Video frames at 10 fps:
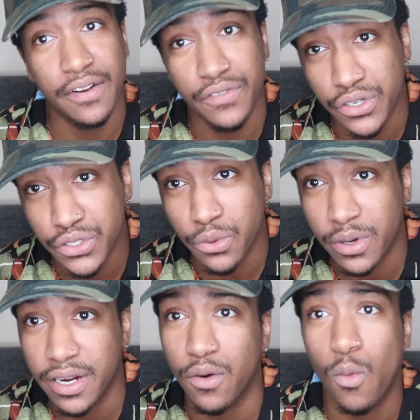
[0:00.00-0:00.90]
of your
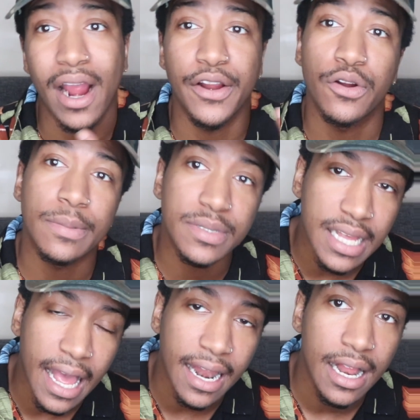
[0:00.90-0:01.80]
story or why you're
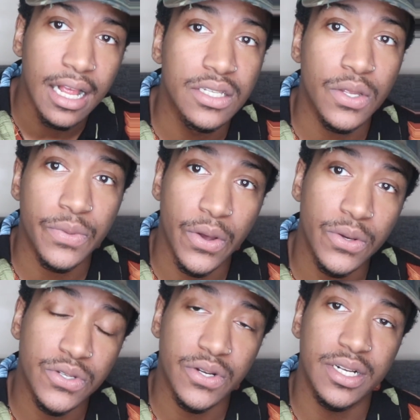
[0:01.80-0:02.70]
upset. So
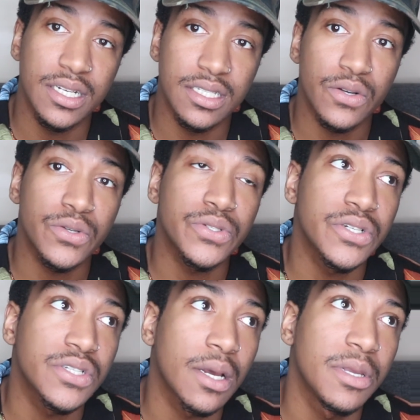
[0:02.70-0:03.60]
those are some